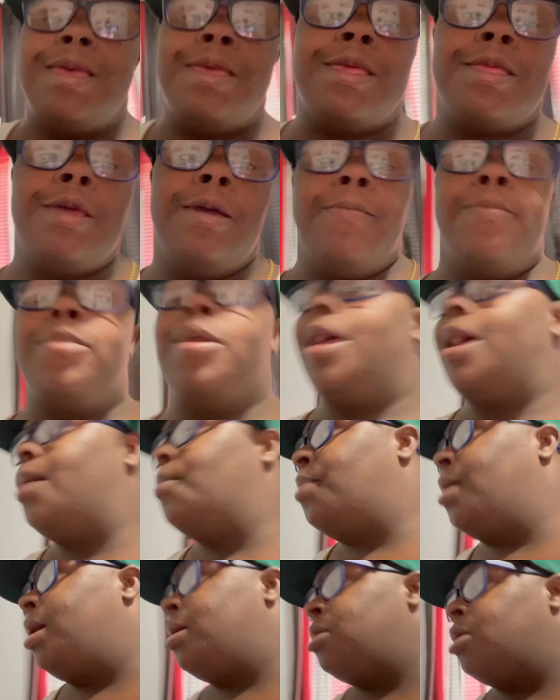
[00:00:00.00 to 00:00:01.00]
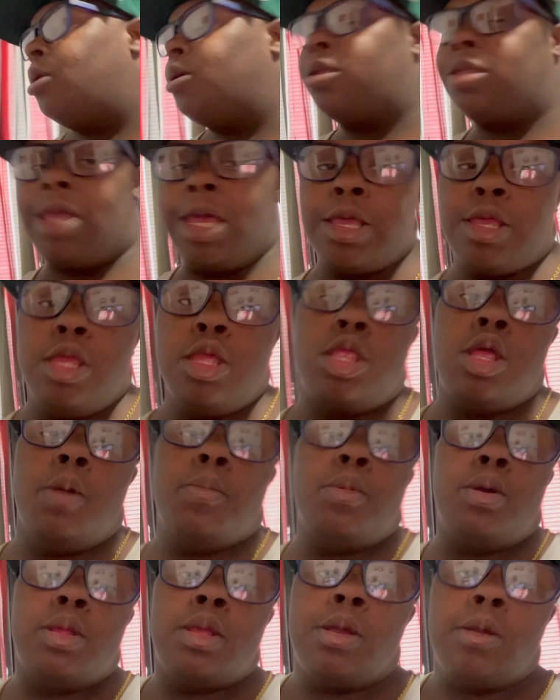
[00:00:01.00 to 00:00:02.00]
So I'm let everybody know thank you so
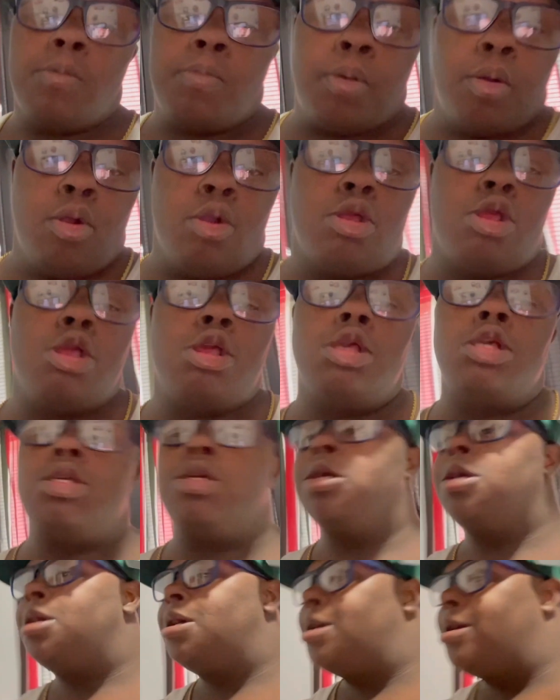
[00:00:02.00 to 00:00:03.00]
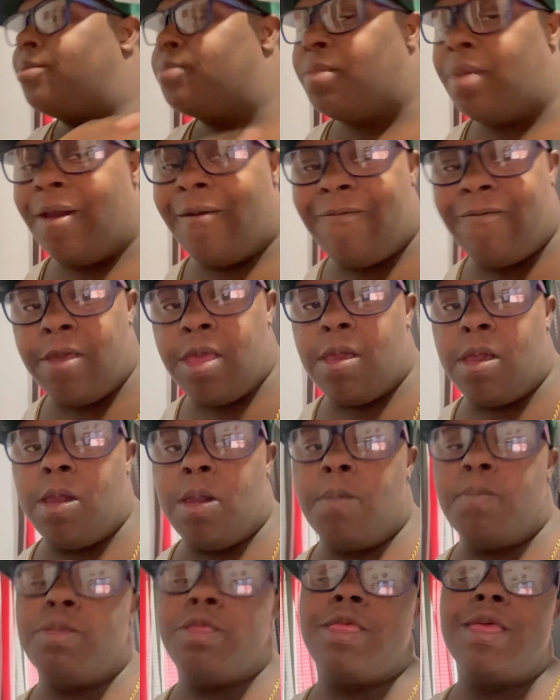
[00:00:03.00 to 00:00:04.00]
much the employers, my
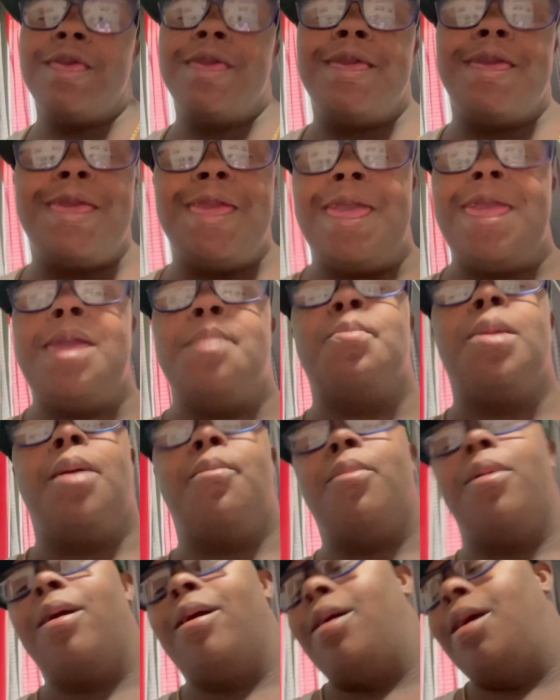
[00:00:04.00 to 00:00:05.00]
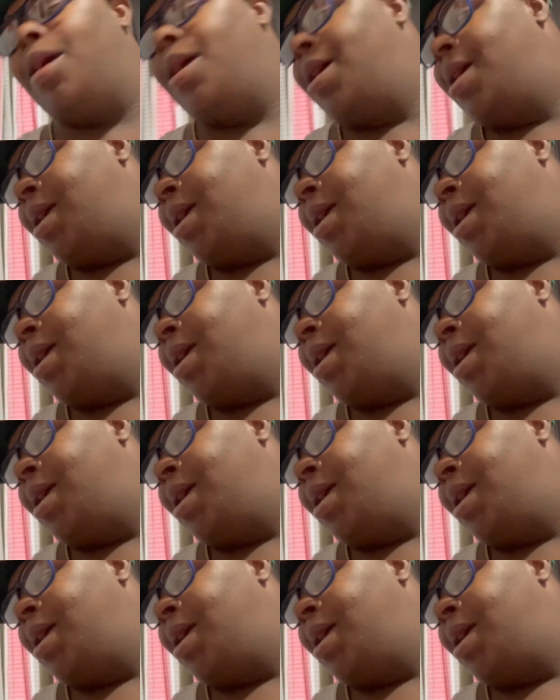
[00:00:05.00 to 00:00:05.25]
films, and my my